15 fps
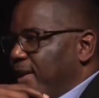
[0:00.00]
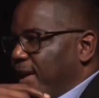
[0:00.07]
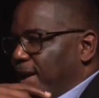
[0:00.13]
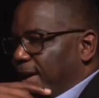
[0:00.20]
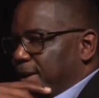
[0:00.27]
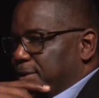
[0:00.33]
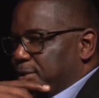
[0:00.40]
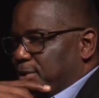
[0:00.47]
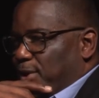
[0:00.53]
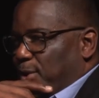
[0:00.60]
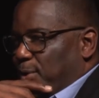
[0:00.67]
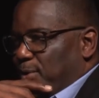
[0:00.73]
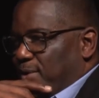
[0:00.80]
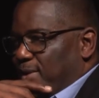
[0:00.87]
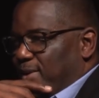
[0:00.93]
And
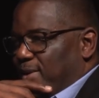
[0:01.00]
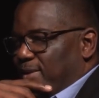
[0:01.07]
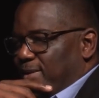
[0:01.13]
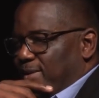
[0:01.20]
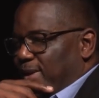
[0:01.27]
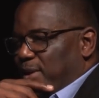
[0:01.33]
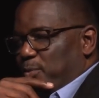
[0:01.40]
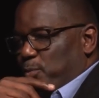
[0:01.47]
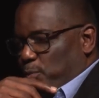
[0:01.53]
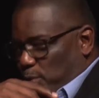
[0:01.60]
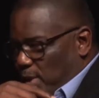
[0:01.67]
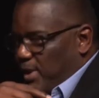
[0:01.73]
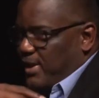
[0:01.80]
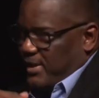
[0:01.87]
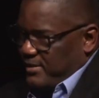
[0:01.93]
so they
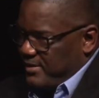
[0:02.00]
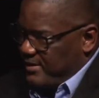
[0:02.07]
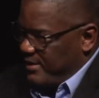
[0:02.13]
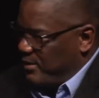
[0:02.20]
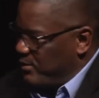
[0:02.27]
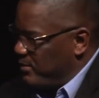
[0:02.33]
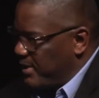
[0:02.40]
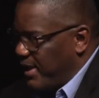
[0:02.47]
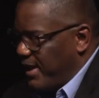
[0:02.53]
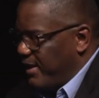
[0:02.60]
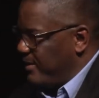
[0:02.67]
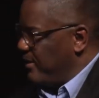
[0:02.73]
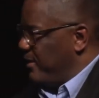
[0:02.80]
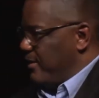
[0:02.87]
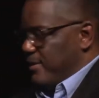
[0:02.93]
really instilled
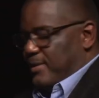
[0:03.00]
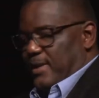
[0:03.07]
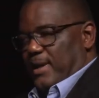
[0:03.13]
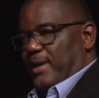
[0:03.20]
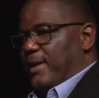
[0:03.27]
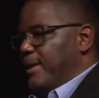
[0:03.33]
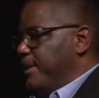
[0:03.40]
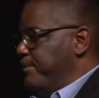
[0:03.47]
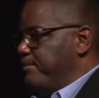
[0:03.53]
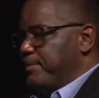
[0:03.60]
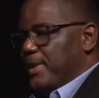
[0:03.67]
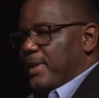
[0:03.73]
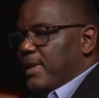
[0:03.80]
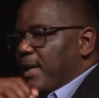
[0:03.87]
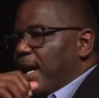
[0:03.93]
that.
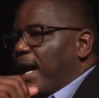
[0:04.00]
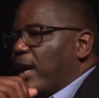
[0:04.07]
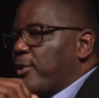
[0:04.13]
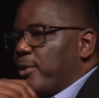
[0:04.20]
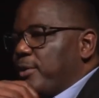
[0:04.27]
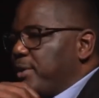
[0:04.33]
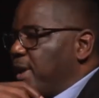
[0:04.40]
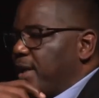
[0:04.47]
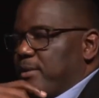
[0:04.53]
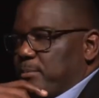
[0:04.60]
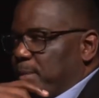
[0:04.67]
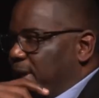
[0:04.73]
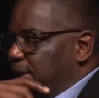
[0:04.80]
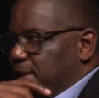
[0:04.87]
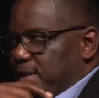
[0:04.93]
I heard that
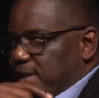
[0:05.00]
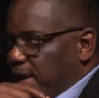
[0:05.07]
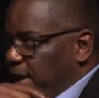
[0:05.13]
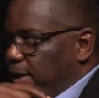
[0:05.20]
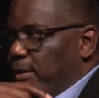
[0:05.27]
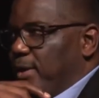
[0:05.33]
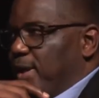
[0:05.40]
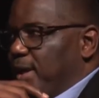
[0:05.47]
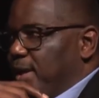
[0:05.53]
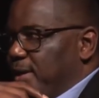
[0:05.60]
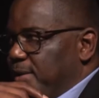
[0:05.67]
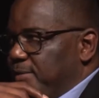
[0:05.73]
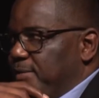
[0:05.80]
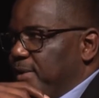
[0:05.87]
my entire life,